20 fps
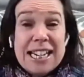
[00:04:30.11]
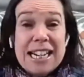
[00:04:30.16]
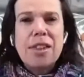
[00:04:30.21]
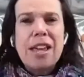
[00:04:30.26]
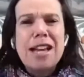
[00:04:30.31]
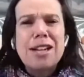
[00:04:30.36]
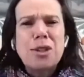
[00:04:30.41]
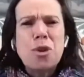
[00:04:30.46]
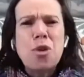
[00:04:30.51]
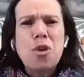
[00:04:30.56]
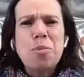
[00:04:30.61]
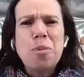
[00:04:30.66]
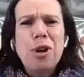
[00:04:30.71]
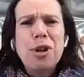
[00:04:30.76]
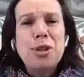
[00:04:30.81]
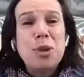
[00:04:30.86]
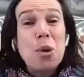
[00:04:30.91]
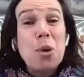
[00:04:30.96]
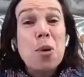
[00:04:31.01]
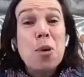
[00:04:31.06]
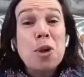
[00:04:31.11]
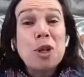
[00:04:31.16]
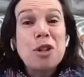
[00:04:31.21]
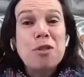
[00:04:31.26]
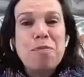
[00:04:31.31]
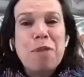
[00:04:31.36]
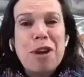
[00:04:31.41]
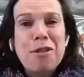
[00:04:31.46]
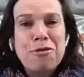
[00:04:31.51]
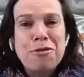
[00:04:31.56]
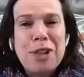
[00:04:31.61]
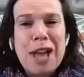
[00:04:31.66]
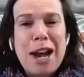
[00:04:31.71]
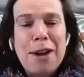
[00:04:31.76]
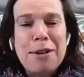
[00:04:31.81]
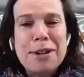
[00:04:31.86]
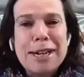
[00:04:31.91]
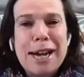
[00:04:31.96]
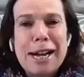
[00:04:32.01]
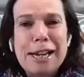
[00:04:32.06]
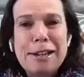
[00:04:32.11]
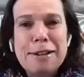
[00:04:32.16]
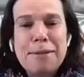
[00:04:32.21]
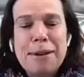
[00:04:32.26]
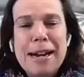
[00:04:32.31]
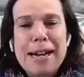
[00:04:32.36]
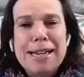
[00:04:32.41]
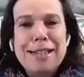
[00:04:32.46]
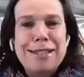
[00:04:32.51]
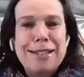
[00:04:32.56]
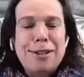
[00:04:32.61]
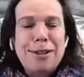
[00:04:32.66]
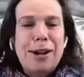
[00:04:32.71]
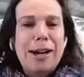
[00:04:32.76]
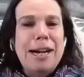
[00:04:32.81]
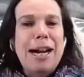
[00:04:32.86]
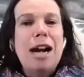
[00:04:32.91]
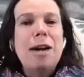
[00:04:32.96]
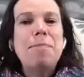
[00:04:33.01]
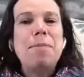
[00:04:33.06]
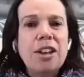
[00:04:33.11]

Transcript: So that's almost all of my flower colorways dyed up.